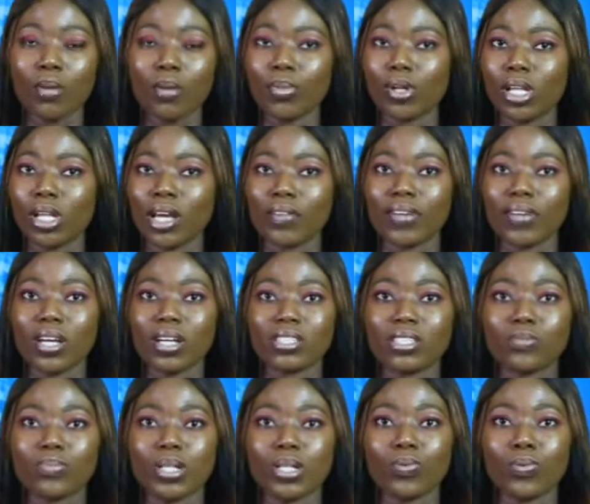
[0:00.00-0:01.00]
PULEV
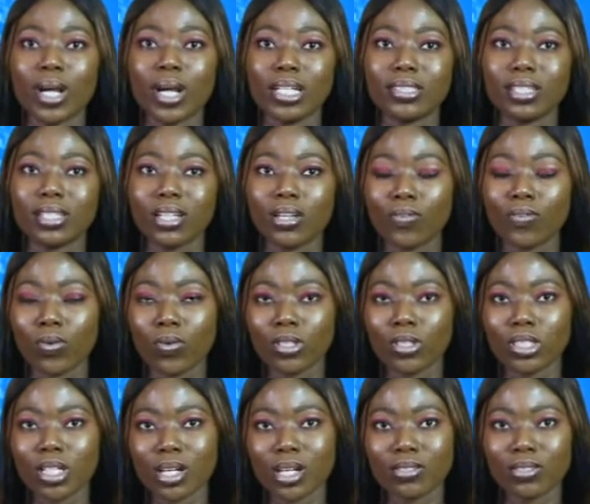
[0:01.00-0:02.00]
has been waiting for a
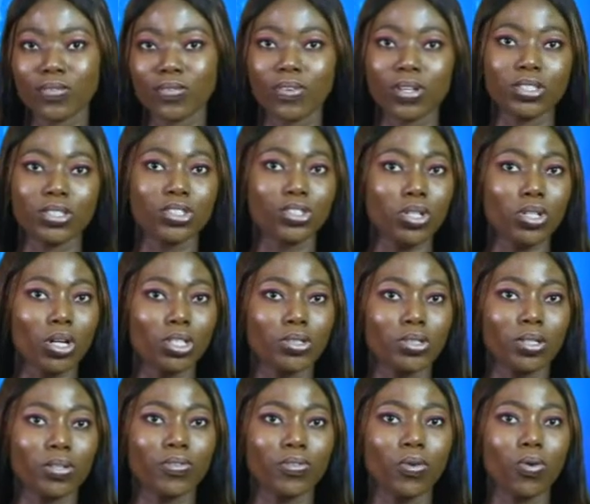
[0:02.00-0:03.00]
chance to face
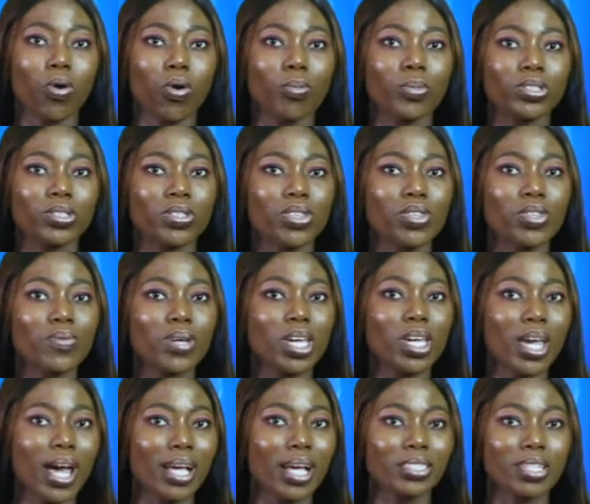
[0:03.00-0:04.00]
Joshua for almost 3
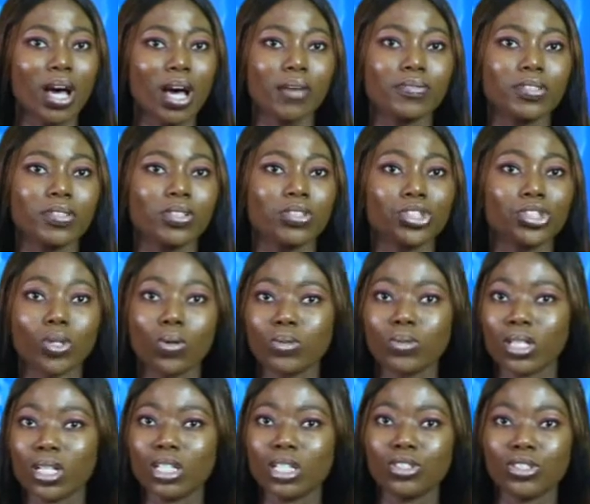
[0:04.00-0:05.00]
years after a
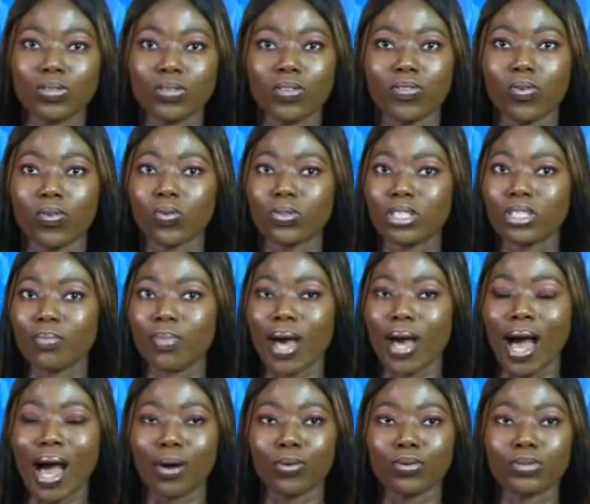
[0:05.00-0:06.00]
shoulder injury forced him
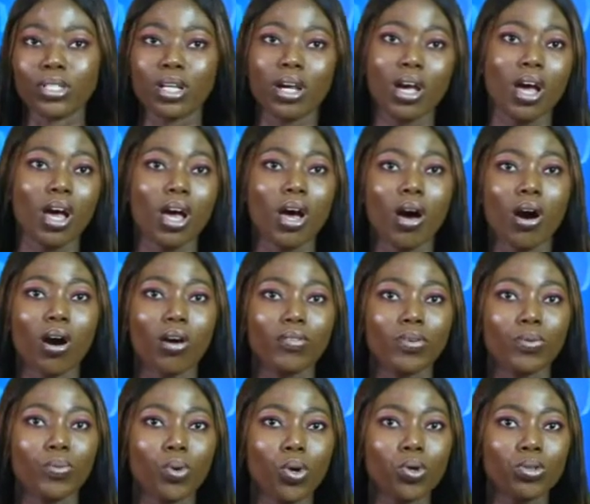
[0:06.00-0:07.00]
out of a
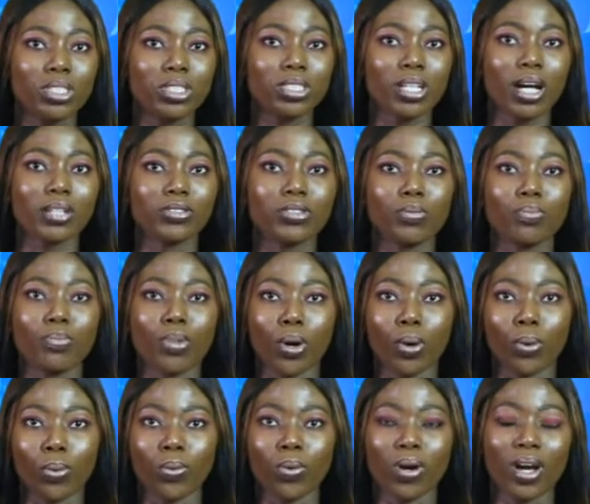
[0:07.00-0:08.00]
world title
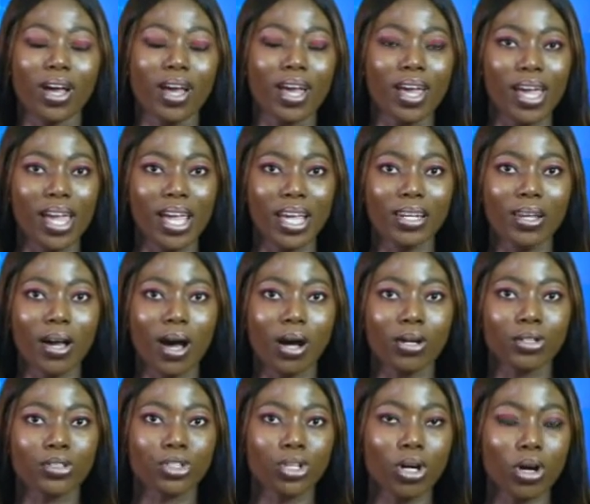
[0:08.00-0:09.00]
bout in
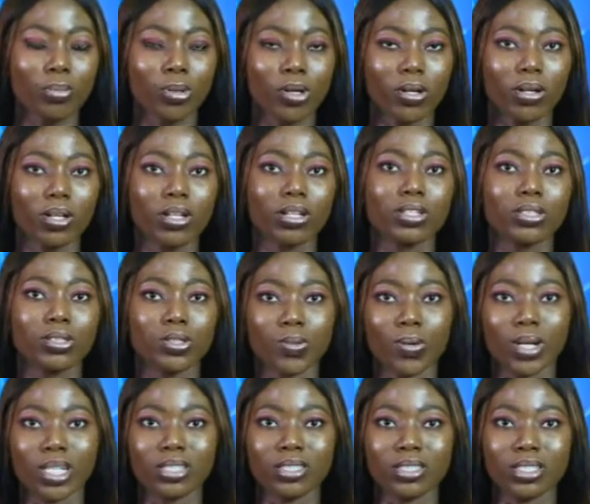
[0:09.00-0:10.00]
October
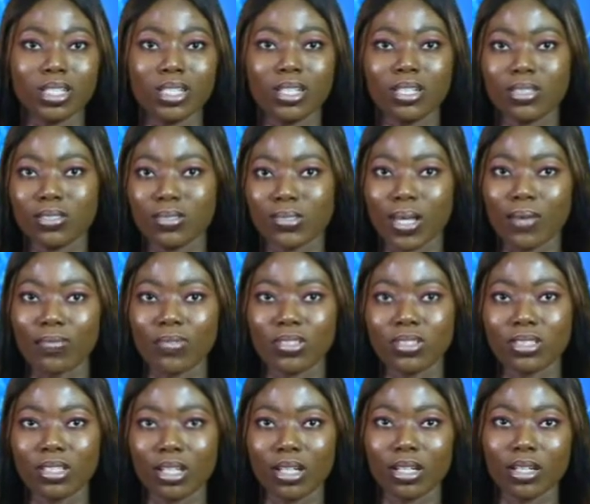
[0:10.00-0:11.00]

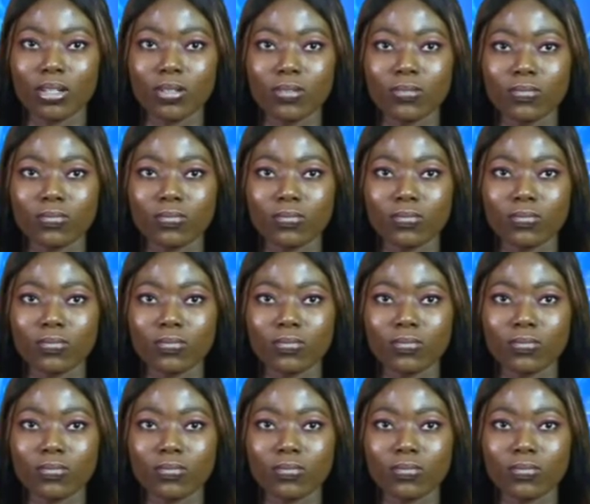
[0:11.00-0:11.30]
2017.